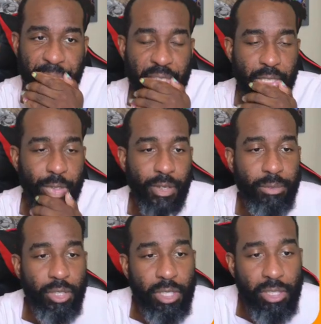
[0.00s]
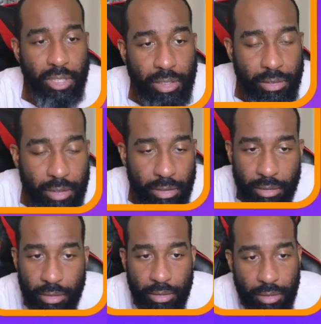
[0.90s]
So if I'm judging
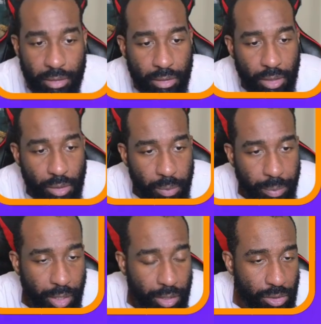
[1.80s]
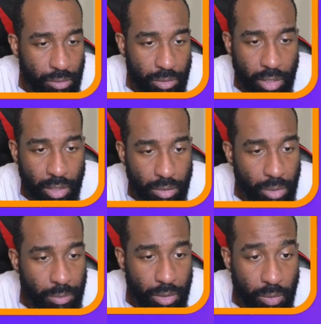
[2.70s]
the homepage like I
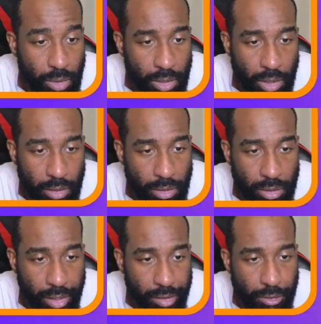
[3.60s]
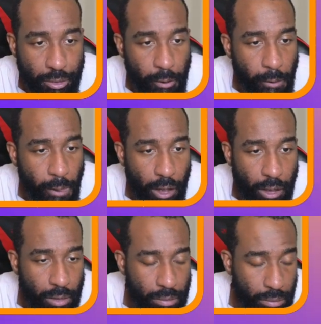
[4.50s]
normally would on this channel,
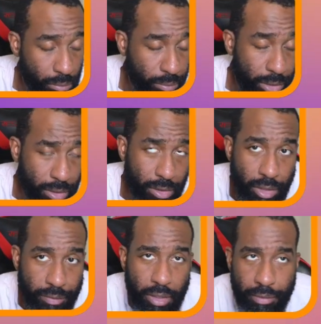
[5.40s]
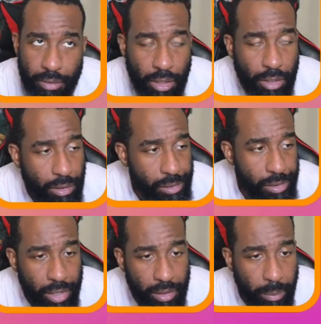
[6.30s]
basically you have to give the hero
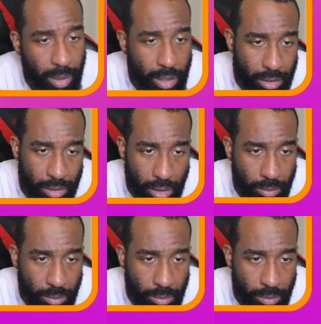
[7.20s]
and the page the same